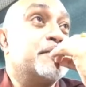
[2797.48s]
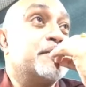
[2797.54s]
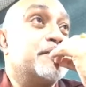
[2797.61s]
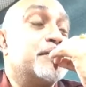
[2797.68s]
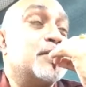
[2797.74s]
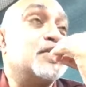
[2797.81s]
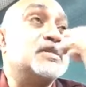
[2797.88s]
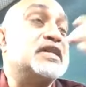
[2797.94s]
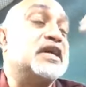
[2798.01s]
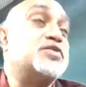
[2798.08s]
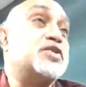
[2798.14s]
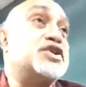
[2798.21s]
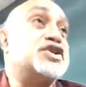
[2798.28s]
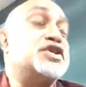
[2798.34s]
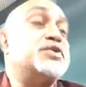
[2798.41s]
Because that's
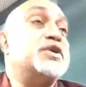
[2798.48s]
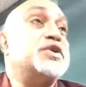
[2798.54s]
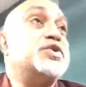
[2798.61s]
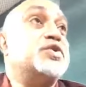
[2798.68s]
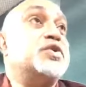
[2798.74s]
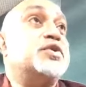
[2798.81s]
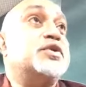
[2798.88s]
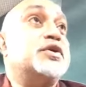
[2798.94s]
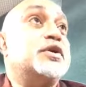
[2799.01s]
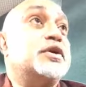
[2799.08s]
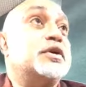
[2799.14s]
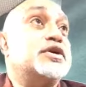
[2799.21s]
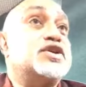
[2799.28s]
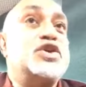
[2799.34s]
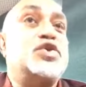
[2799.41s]
what she will do.
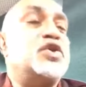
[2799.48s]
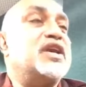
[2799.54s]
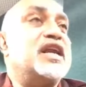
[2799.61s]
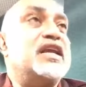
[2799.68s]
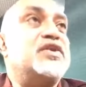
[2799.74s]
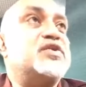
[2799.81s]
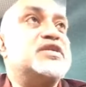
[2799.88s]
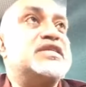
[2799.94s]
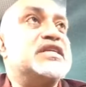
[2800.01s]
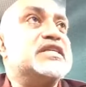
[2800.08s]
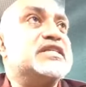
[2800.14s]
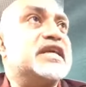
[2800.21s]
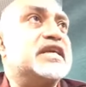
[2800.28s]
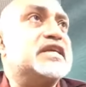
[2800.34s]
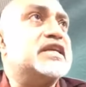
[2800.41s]
She don't let those things
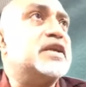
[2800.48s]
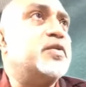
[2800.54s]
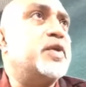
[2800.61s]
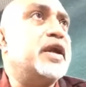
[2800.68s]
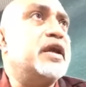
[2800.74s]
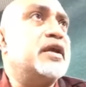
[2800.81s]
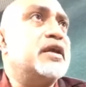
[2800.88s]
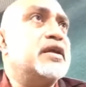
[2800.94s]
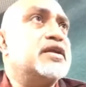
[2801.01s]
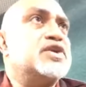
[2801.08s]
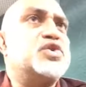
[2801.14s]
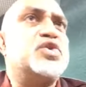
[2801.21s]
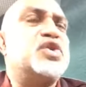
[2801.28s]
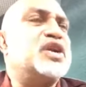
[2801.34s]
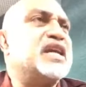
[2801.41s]
get in the way.
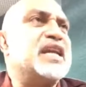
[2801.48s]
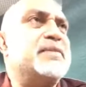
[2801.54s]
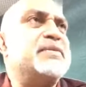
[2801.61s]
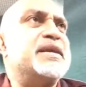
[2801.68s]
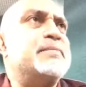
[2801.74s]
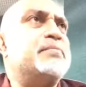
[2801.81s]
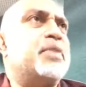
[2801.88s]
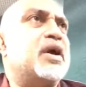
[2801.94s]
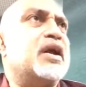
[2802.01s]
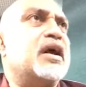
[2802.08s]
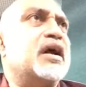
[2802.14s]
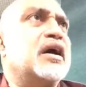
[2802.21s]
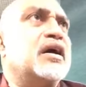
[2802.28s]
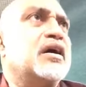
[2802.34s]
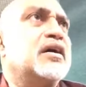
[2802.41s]
She don't let them think bother her.